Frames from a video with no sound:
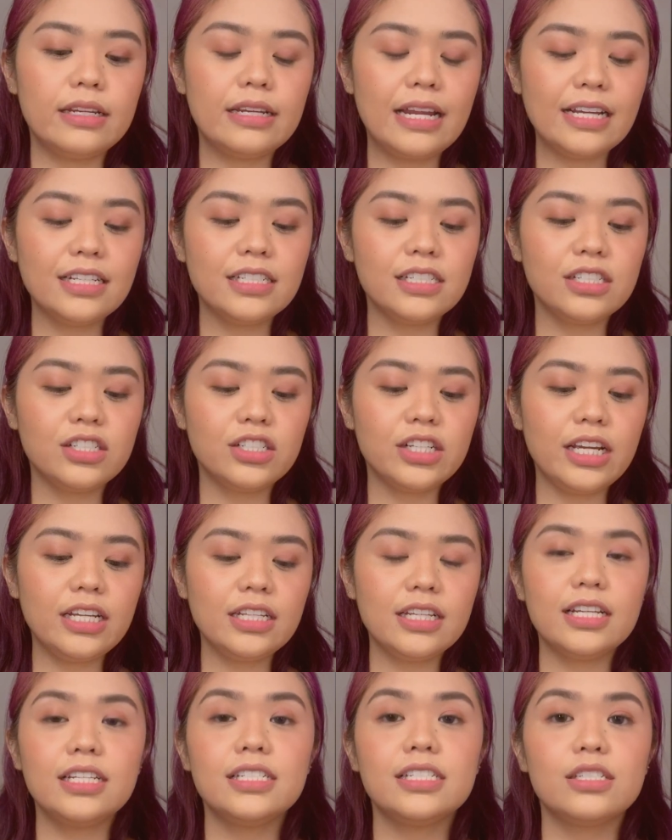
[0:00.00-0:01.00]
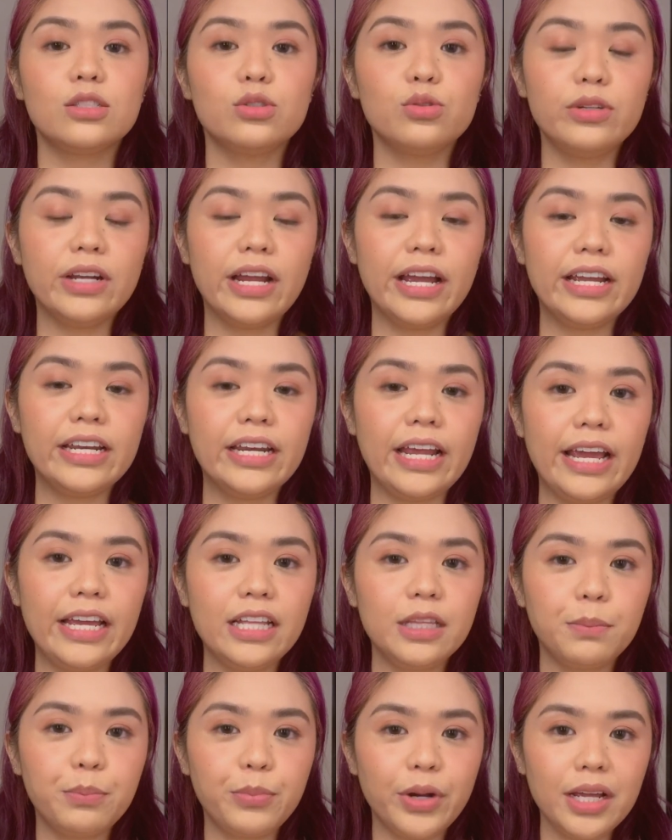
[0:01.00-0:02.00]
Next shade is
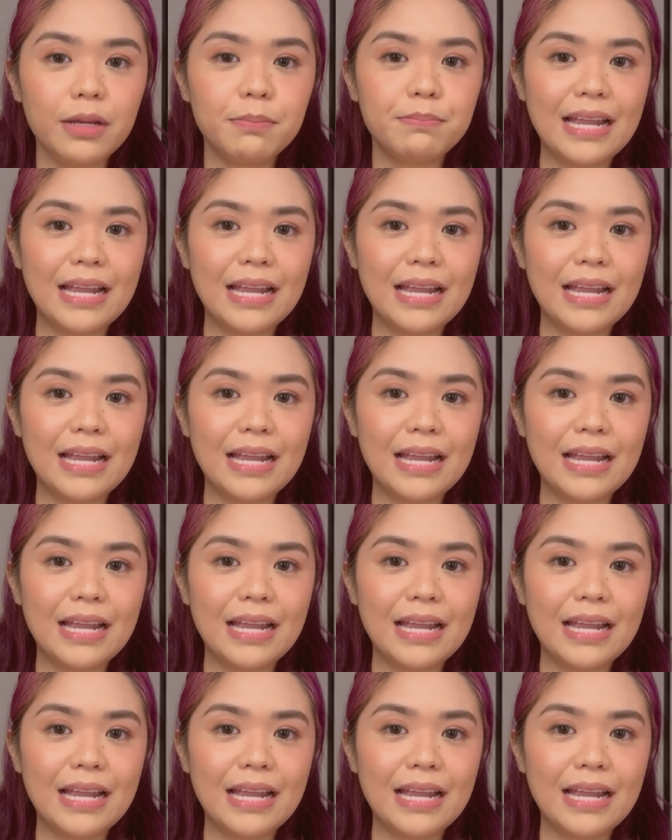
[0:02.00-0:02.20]
298 Brick